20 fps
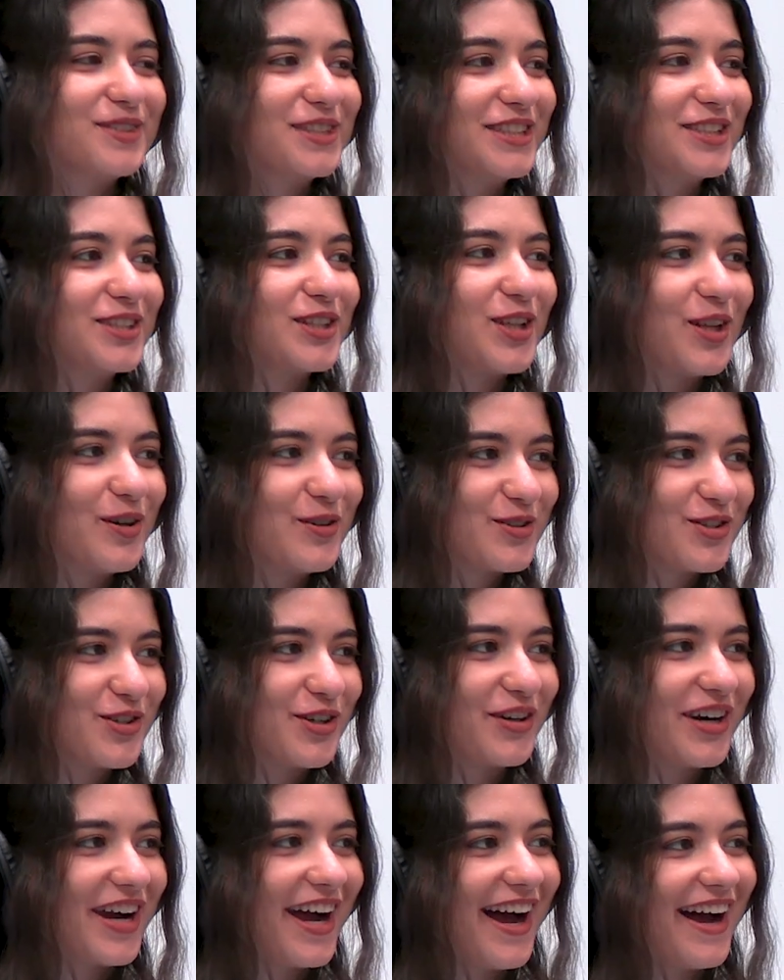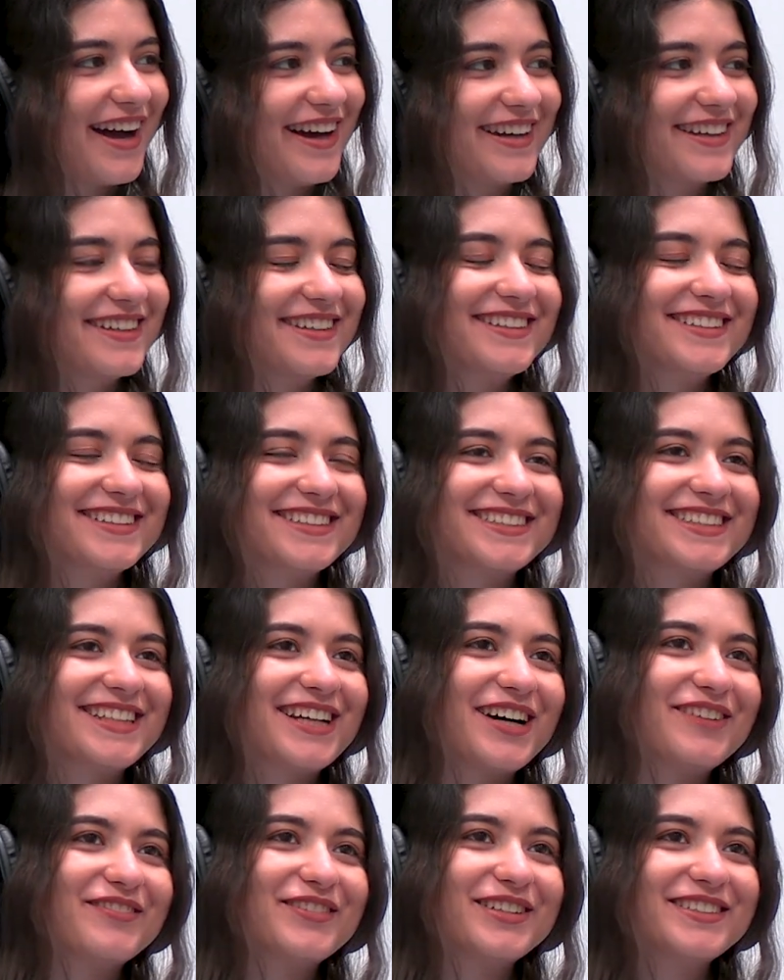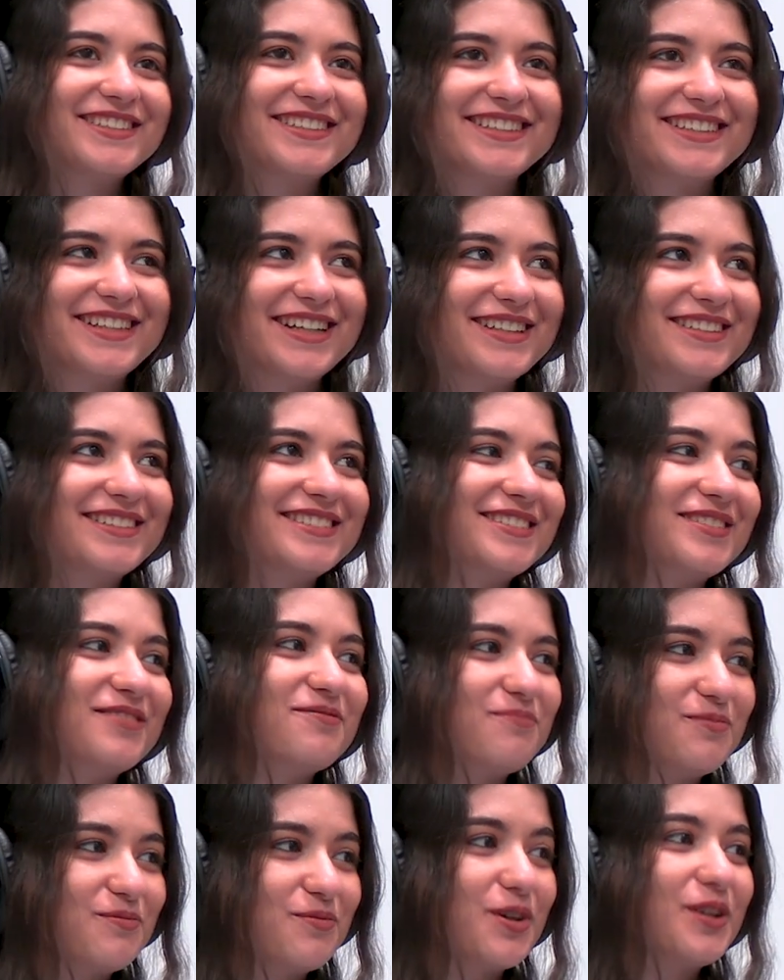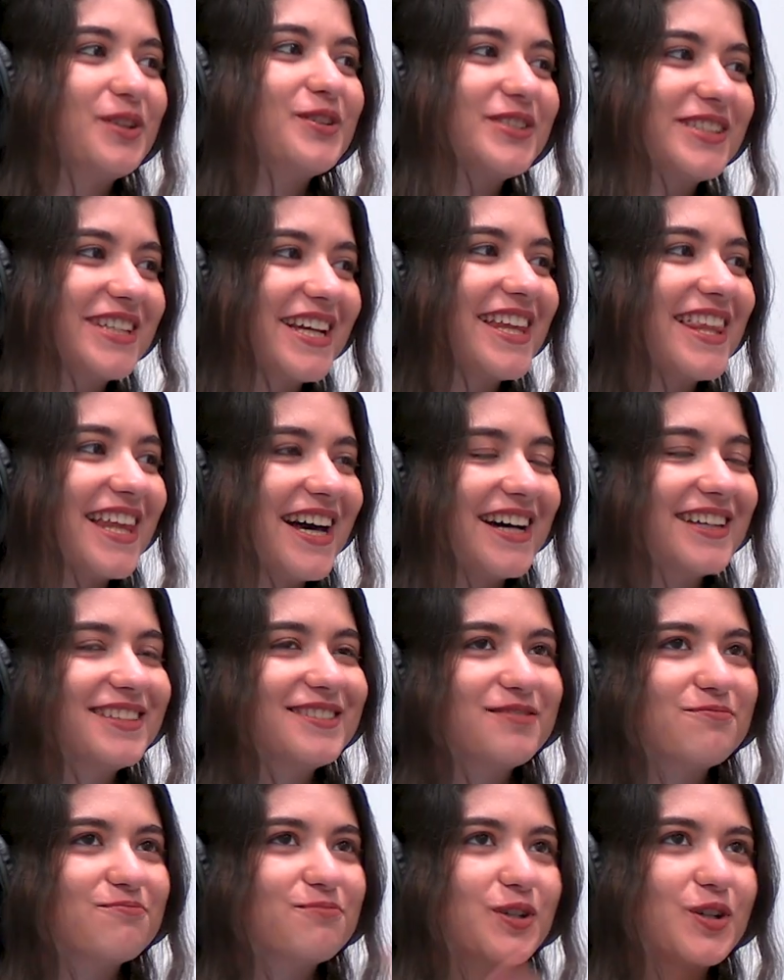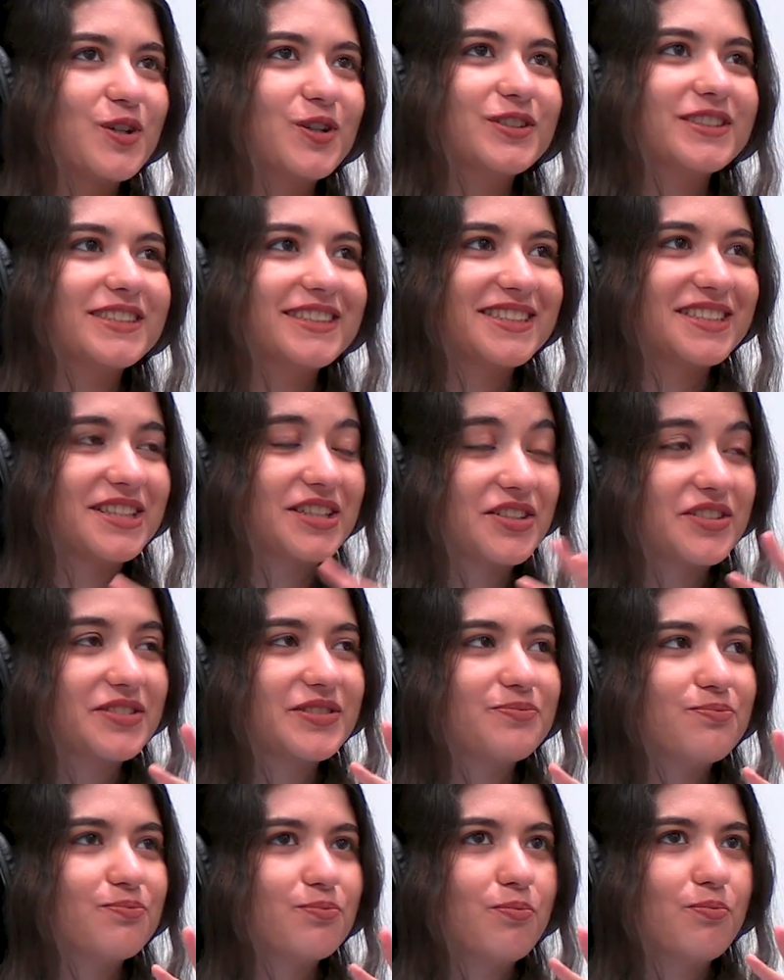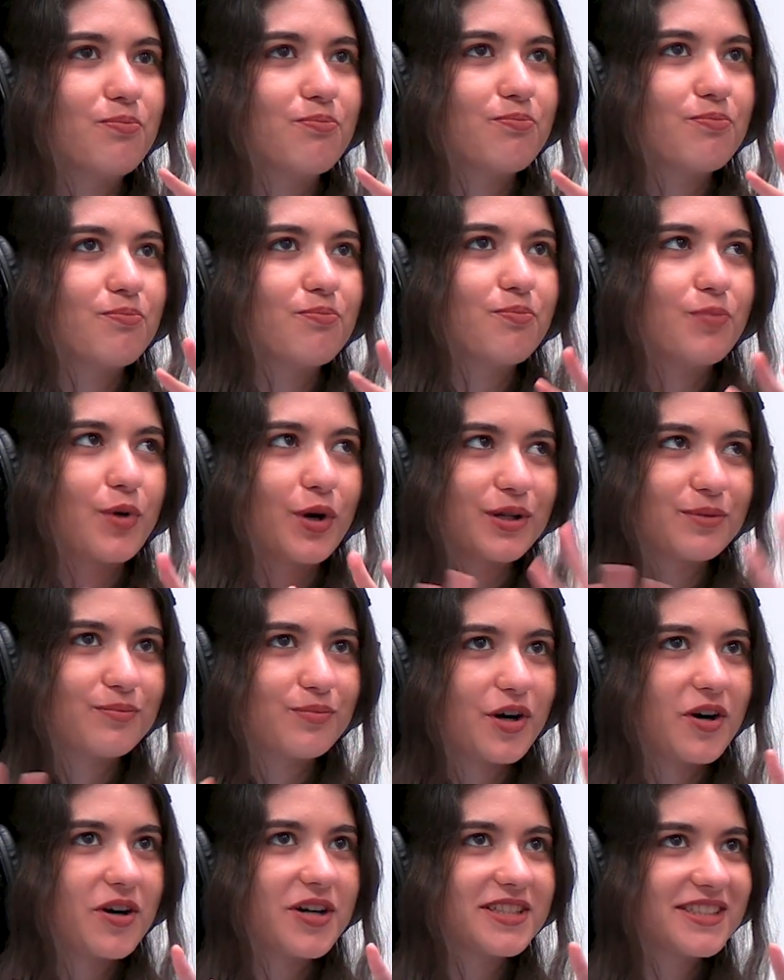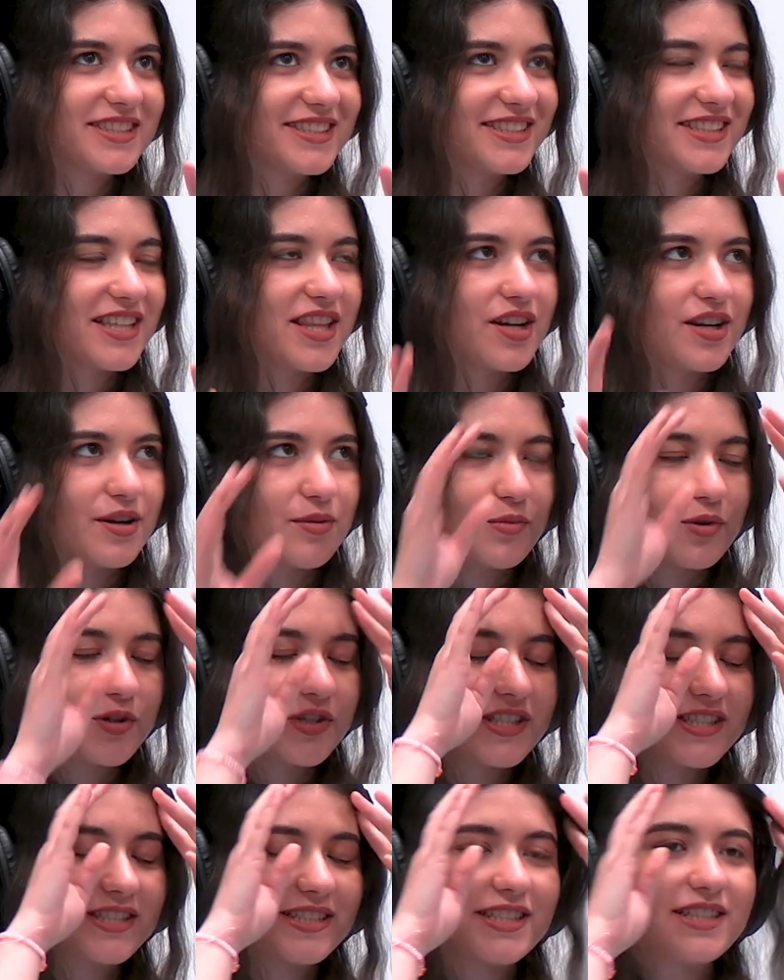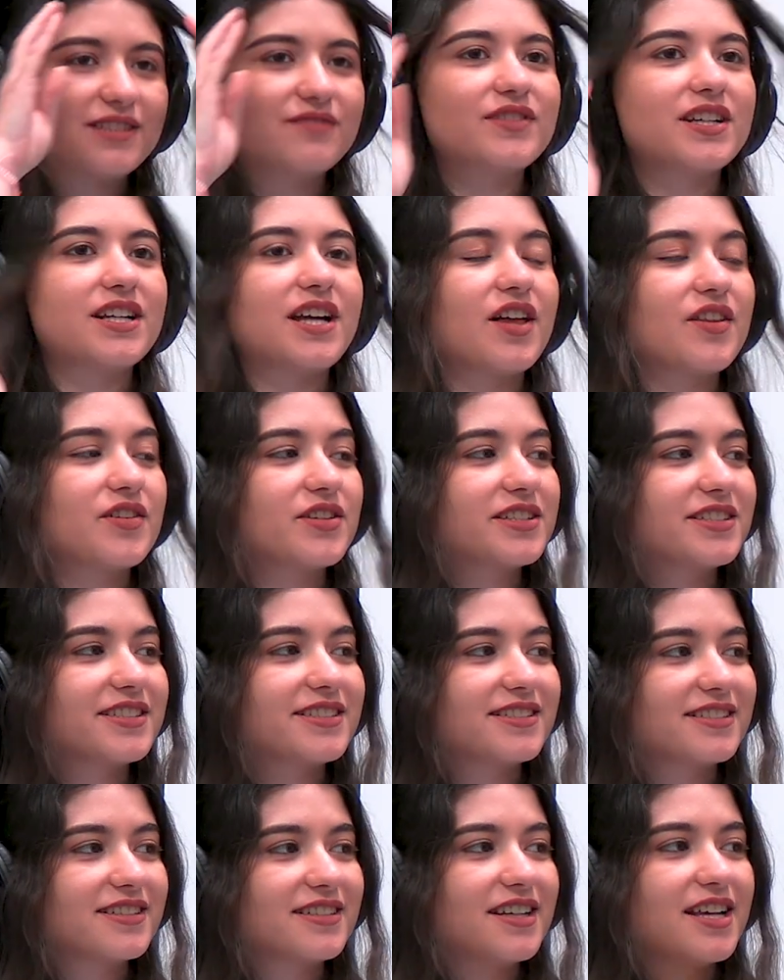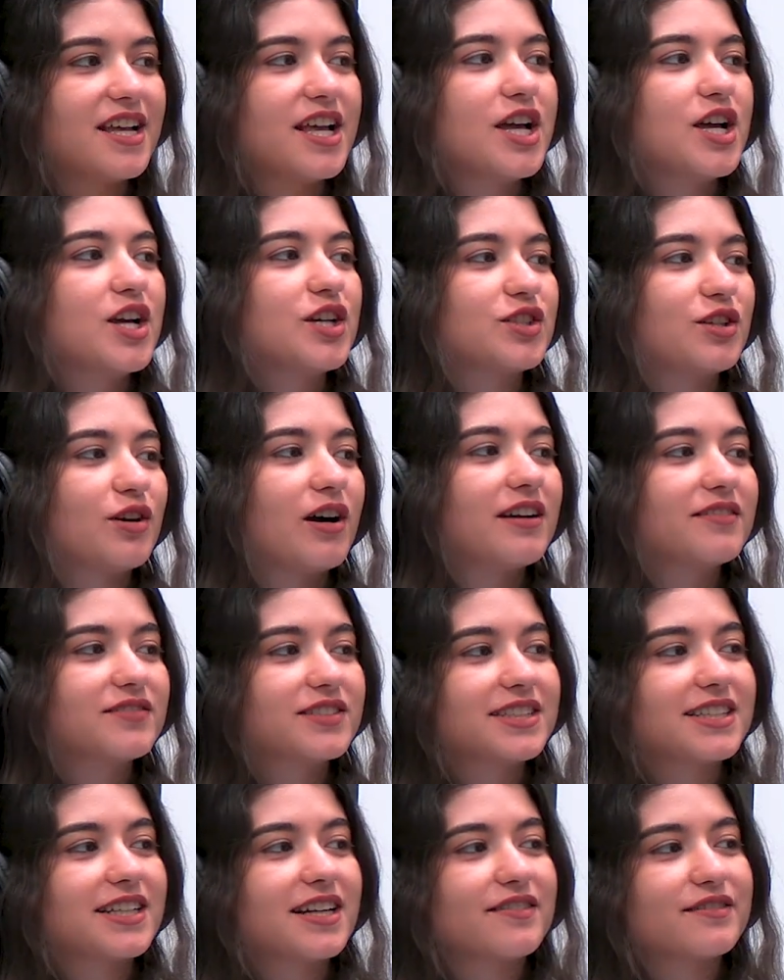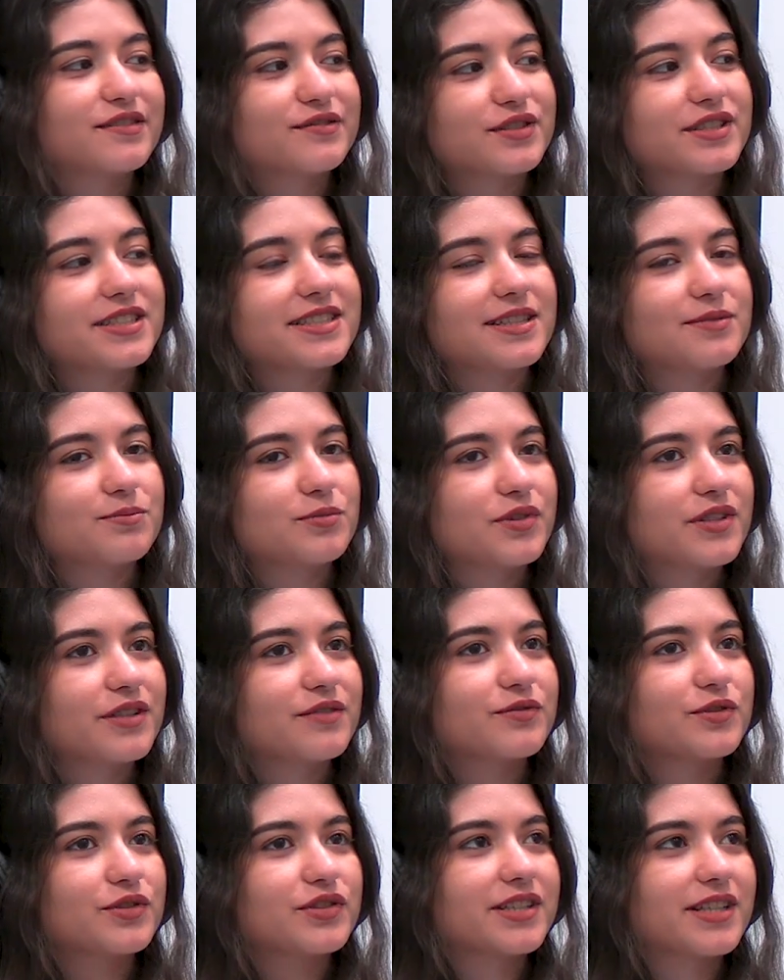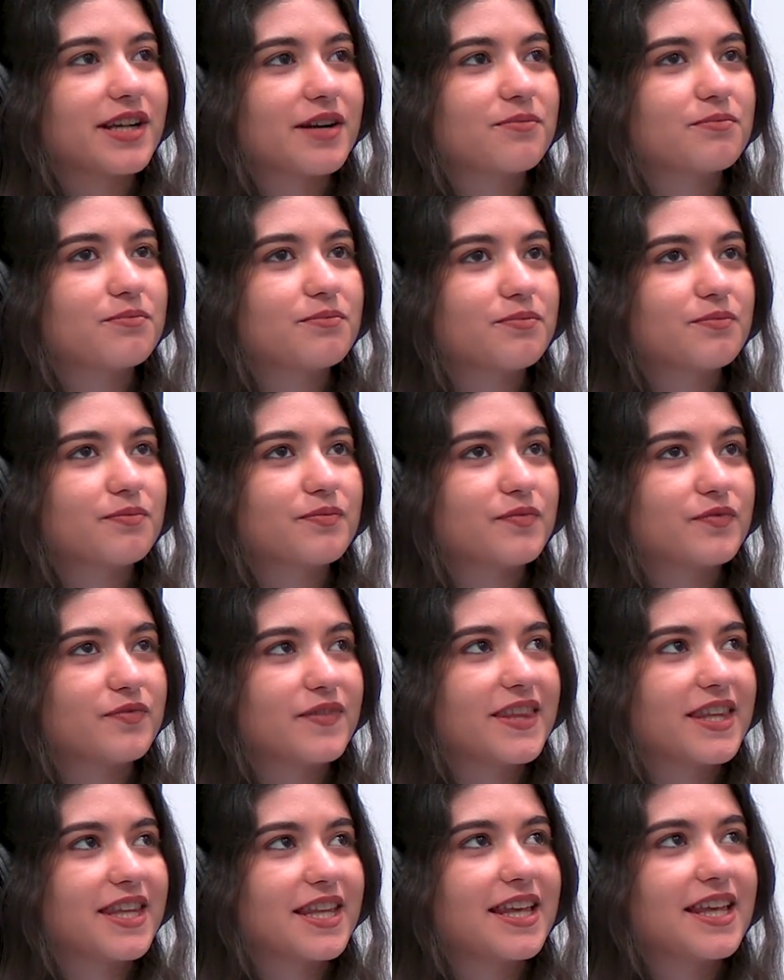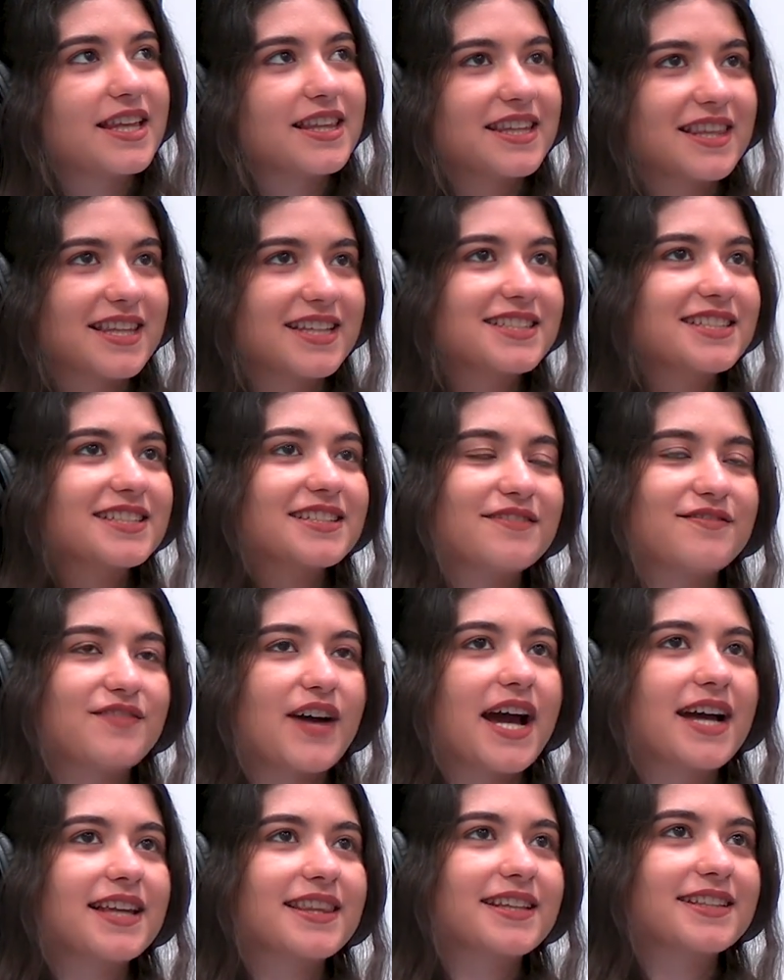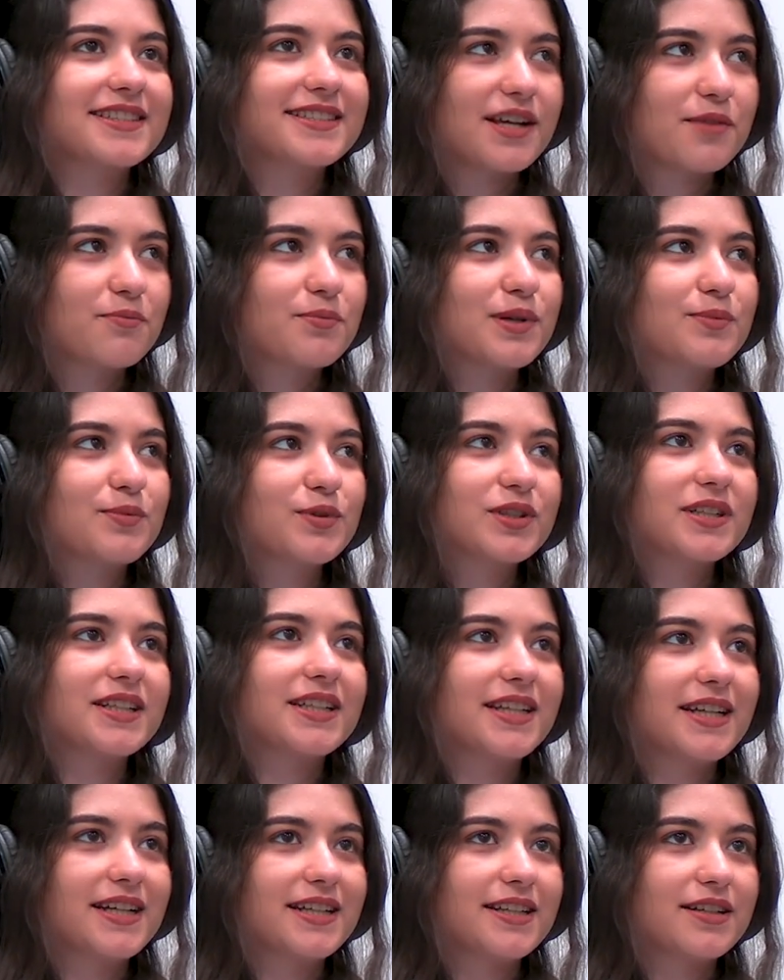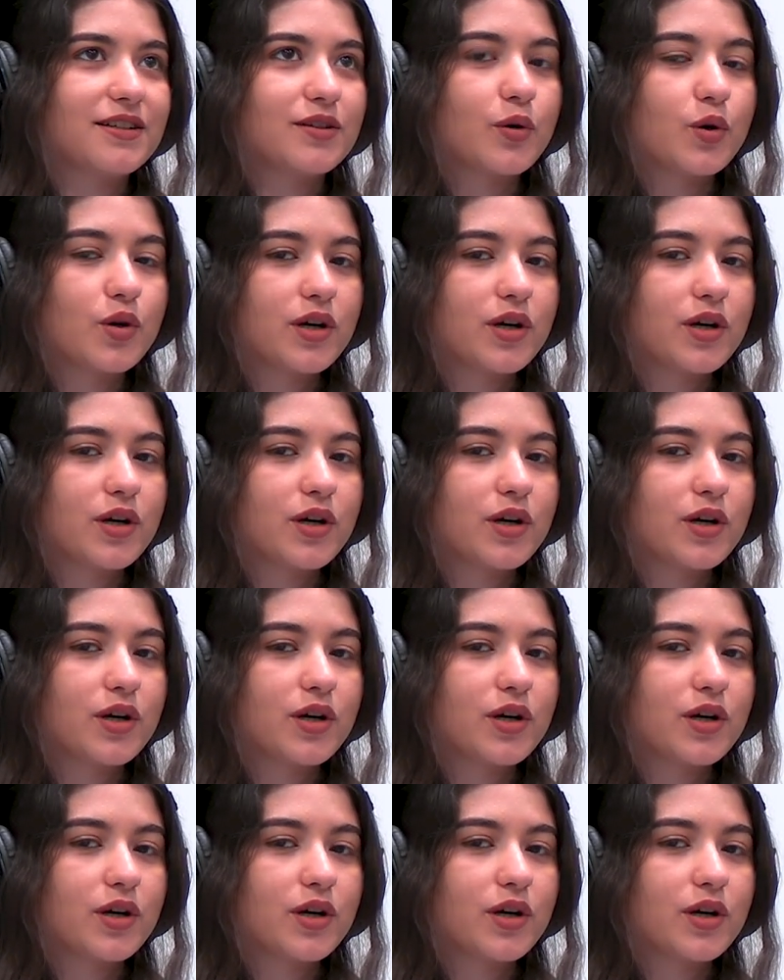Disclosure, I discovered that when you say that, because there's body parts that are more sensitive than others. So I've discovered, for example, that for some, and this is a fact, that some people can get an